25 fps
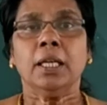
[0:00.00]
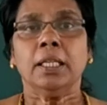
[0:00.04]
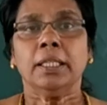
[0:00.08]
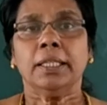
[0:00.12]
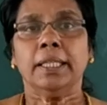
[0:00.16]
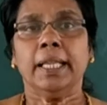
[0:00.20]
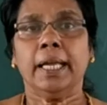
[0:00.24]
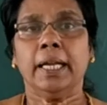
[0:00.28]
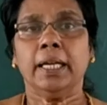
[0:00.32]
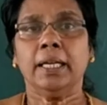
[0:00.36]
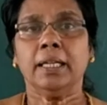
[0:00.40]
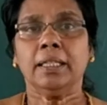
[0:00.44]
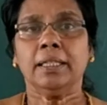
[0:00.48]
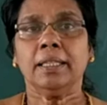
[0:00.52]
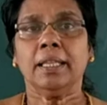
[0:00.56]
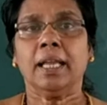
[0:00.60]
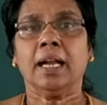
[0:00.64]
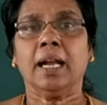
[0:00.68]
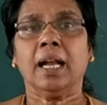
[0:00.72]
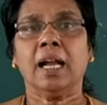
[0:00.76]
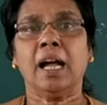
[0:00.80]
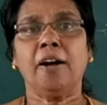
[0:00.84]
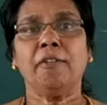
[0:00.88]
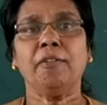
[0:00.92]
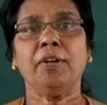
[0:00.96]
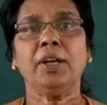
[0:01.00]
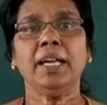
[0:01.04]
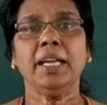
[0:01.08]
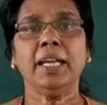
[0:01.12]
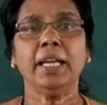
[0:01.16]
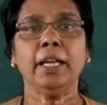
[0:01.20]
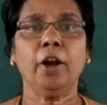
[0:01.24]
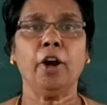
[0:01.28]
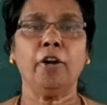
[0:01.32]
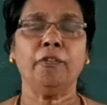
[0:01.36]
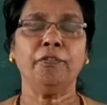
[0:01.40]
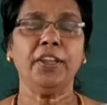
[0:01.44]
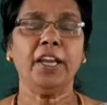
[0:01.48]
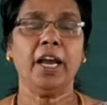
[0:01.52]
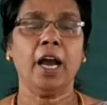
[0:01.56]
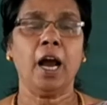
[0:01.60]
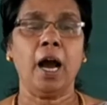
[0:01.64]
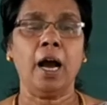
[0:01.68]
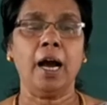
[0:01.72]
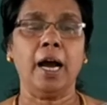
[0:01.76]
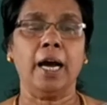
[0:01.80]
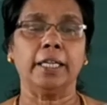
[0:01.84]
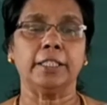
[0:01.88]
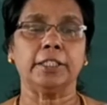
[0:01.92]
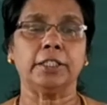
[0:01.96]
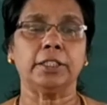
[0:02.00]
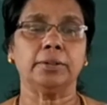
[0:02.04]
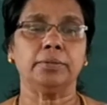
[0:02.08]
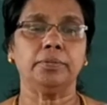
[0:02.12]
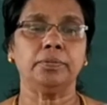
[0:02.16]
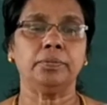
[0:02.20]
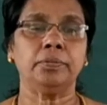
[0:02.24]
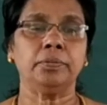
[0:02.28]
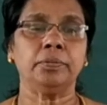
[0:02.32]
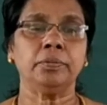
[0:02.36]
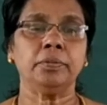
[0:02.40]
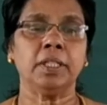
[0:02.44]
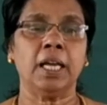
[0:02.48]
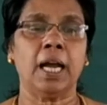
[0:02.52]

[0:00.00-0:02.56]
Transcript: Then the covering of the heart.